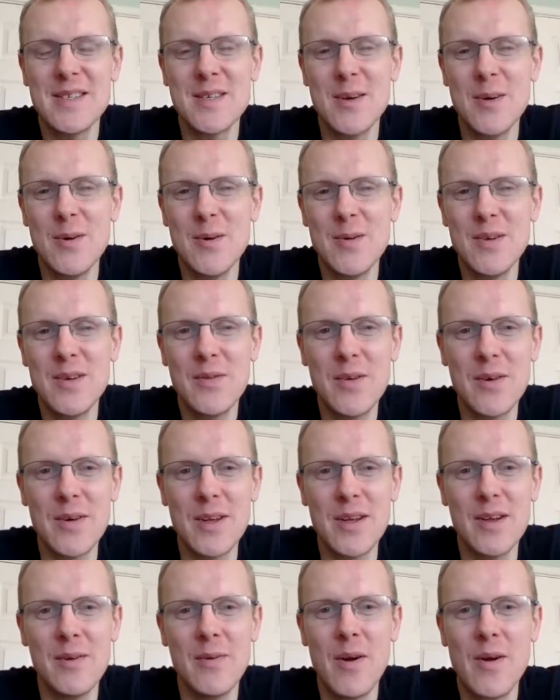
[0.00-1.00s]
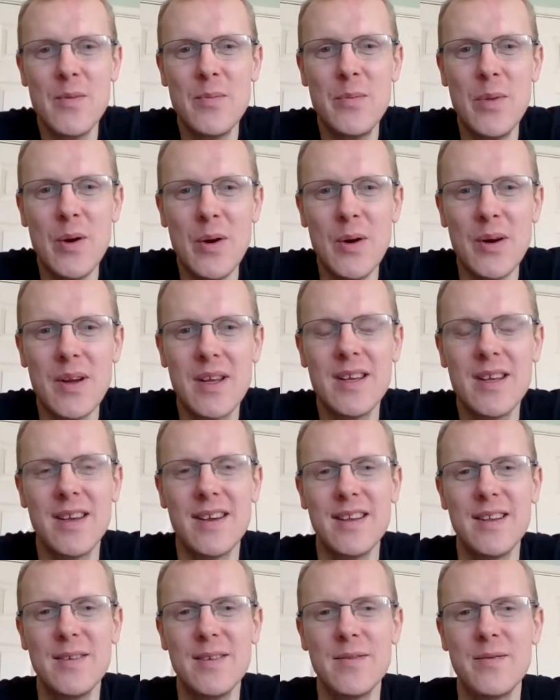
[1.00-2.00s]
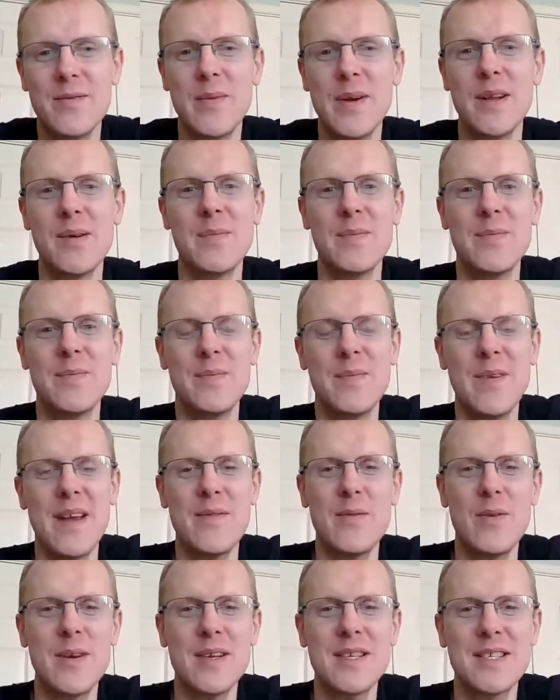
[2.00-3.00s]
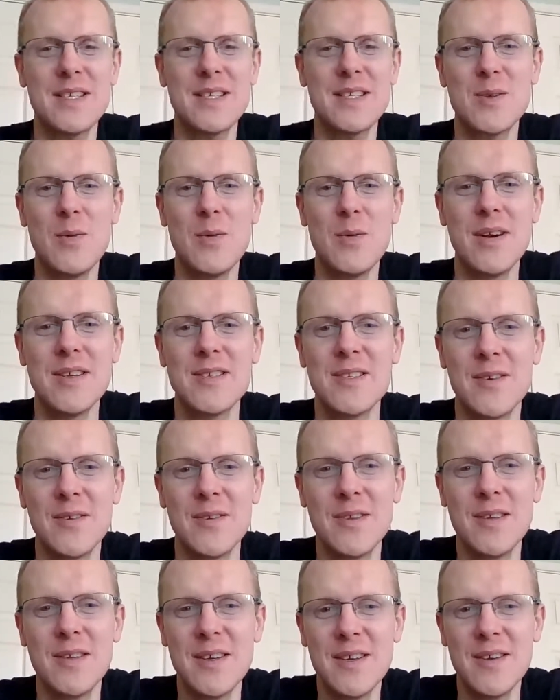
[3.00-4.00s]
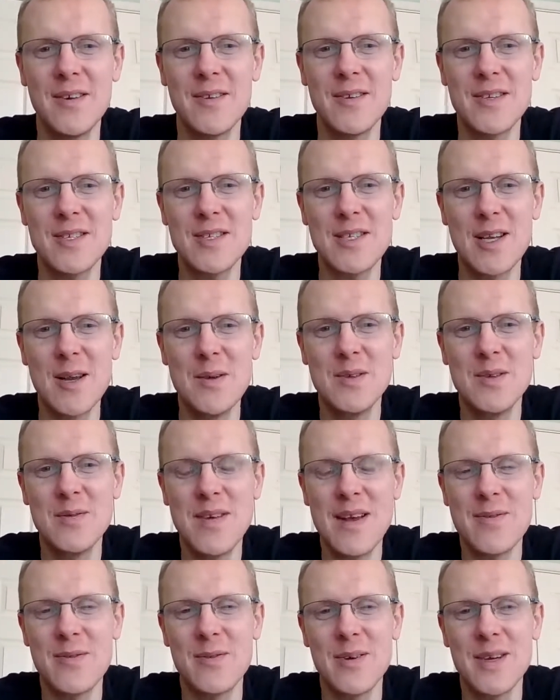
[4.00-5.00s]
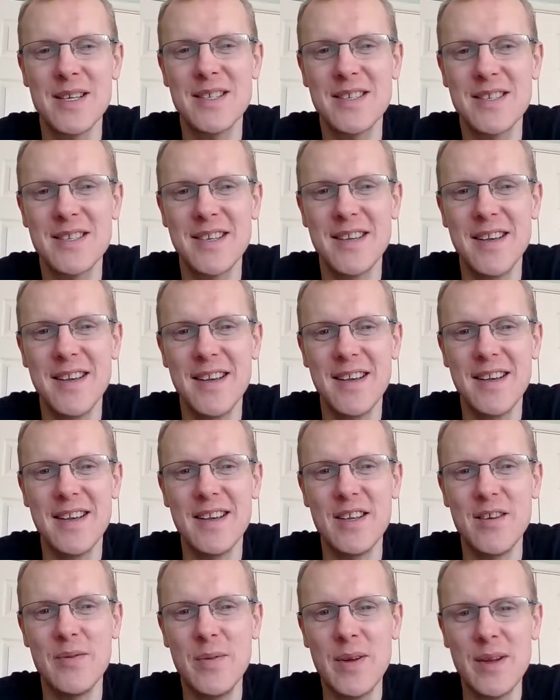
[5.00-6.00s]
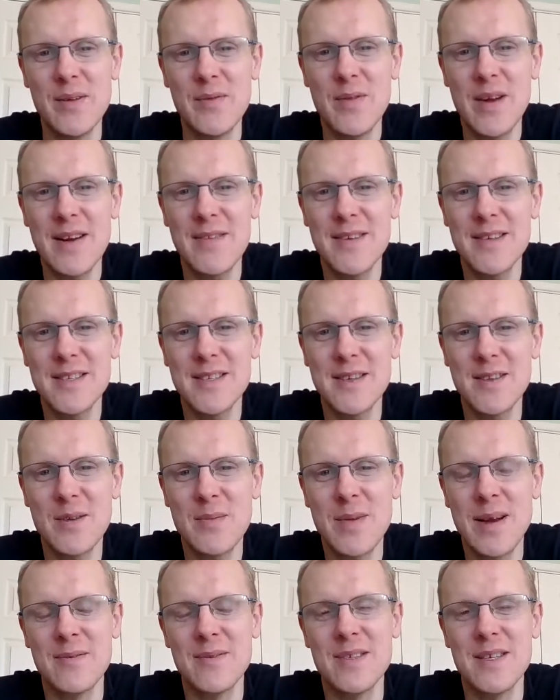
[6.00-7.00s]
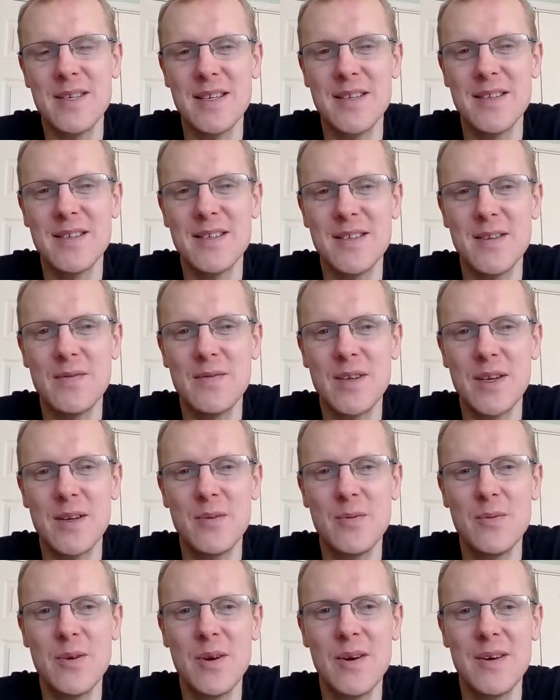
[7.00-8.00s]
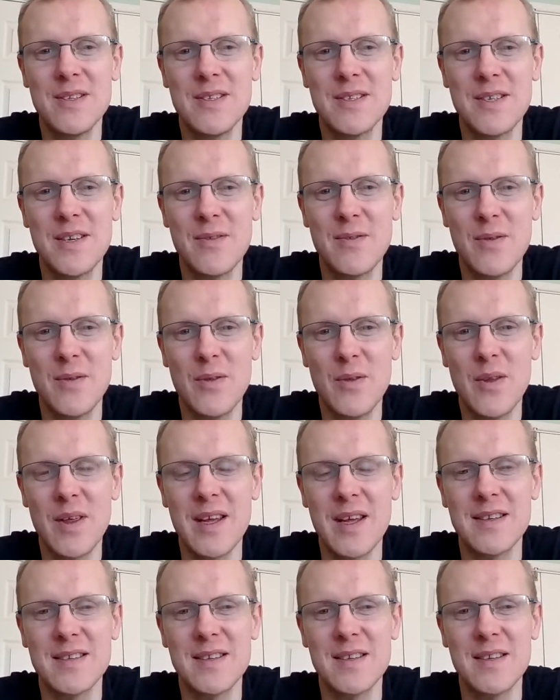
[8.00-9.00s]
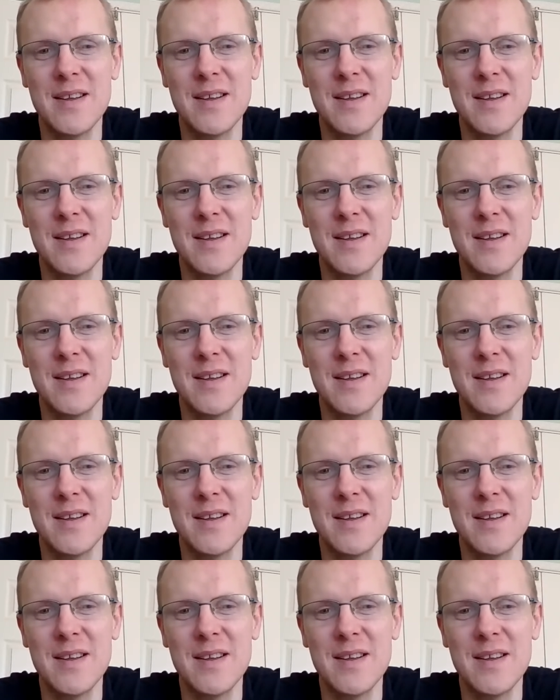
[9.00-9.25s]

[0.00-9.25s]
years old. You've got your own book. You've been up Everest twice on the slopes of Everest. You've been at various other mountains, and you've done all kinds of different things. And